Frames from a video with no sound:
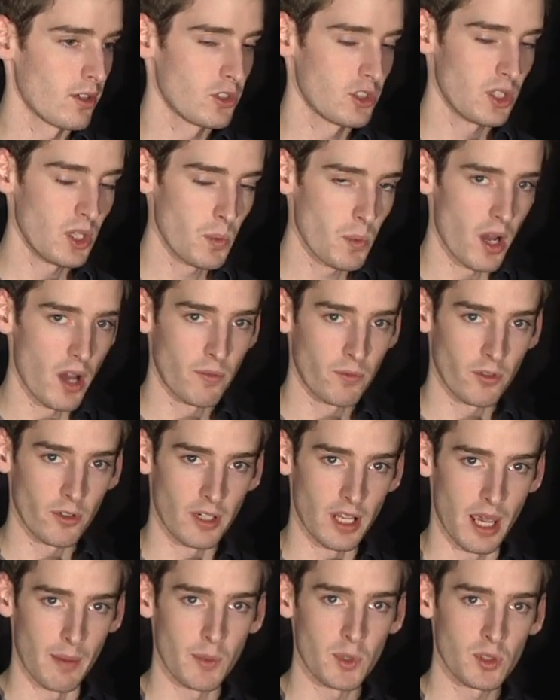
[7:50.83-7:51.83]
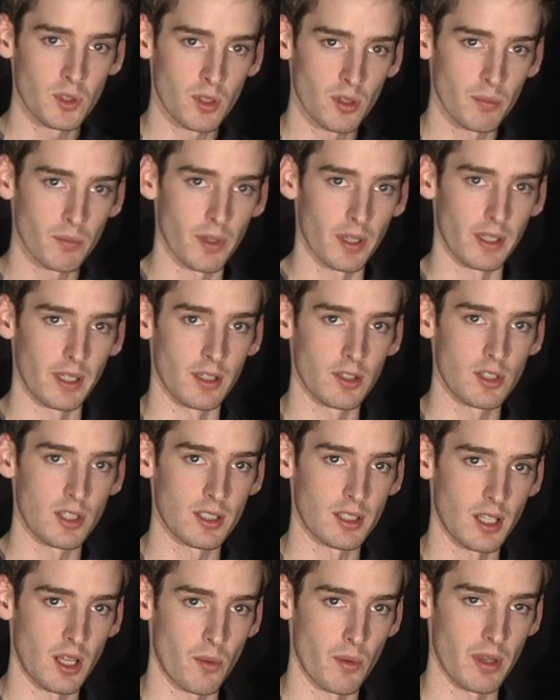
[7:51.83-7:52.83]
She did well for an amateur, but like
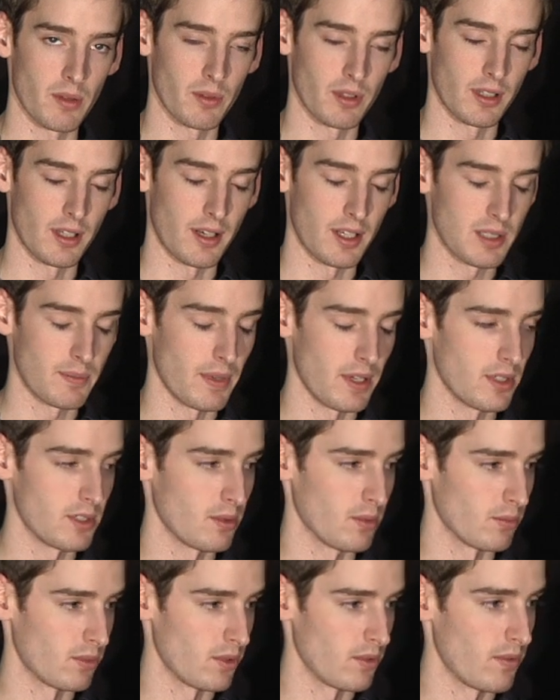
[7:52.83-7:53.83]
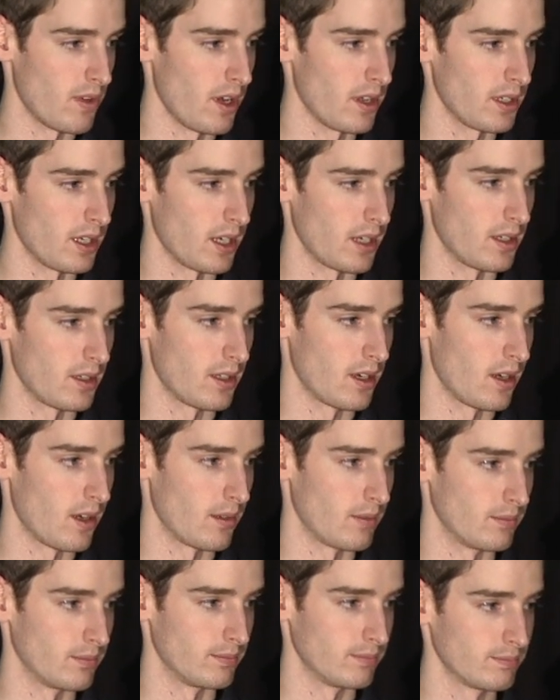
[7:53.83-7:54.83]
she's a lot, a lot of space to improve on, and
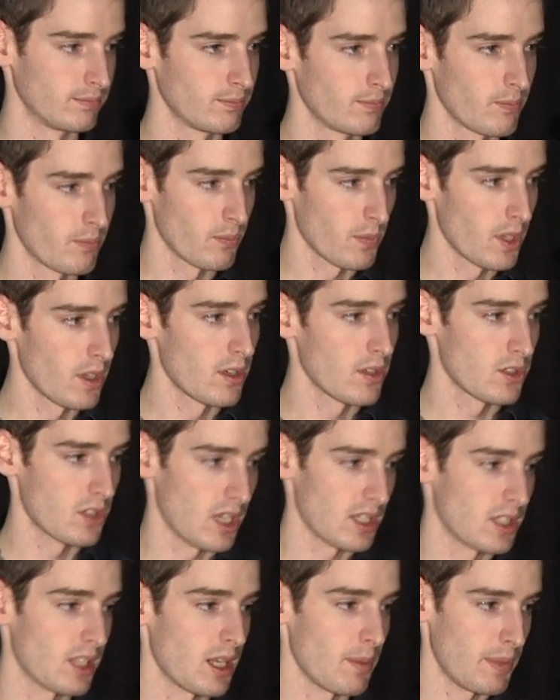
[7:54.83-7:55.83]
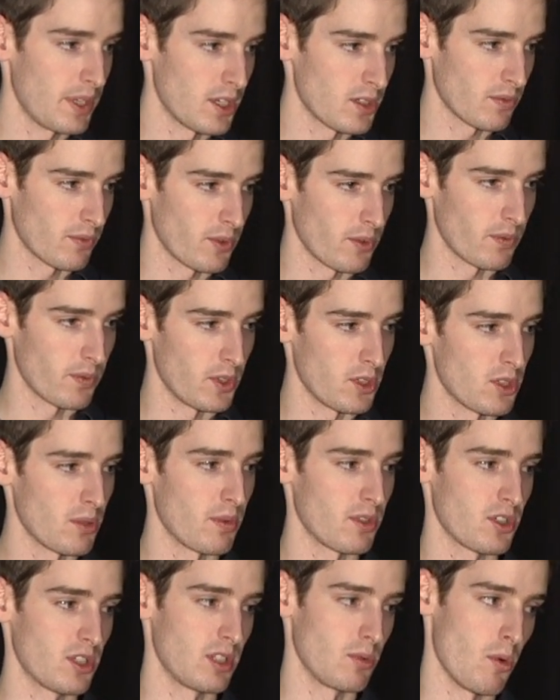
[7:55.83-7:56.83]
um, she has a lot of potential for the future,
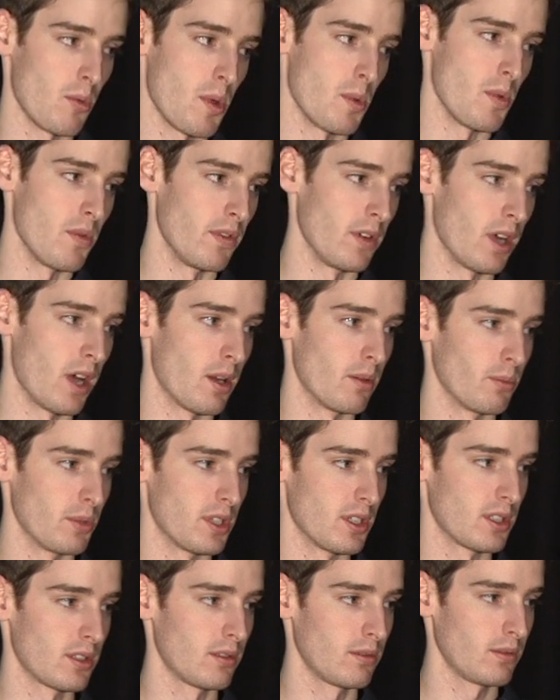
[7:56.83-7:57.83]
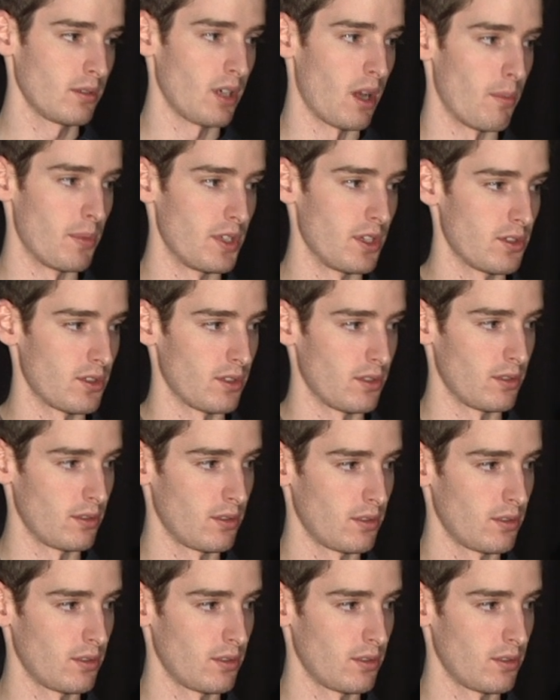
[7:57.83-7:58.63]
but she won't be moving on with this competition.